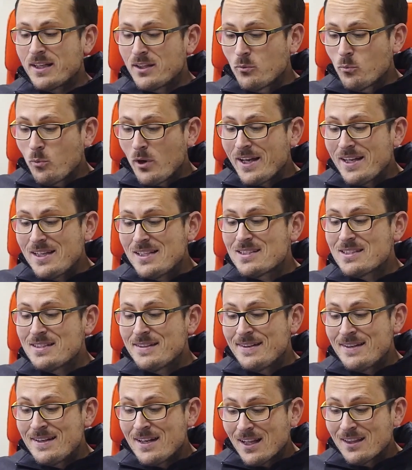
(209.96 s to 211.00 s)
It weighs
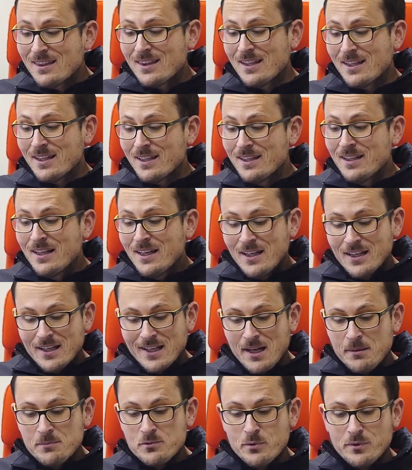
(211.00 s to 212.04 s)
nothing,
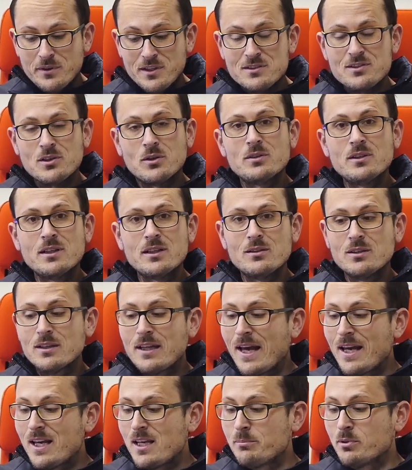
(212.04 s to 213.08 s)
comes with its own little
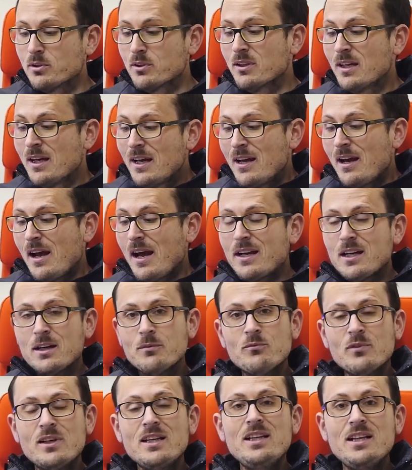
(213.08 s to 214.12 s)
cable, and
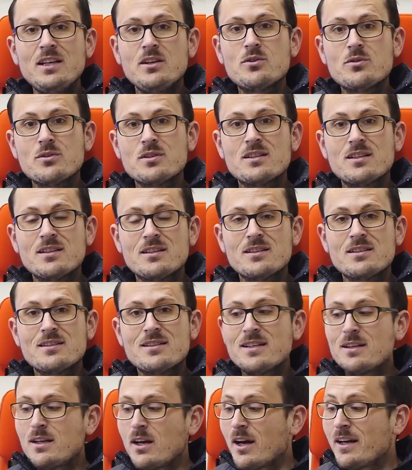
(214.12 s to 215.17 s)
I'm really interested to see.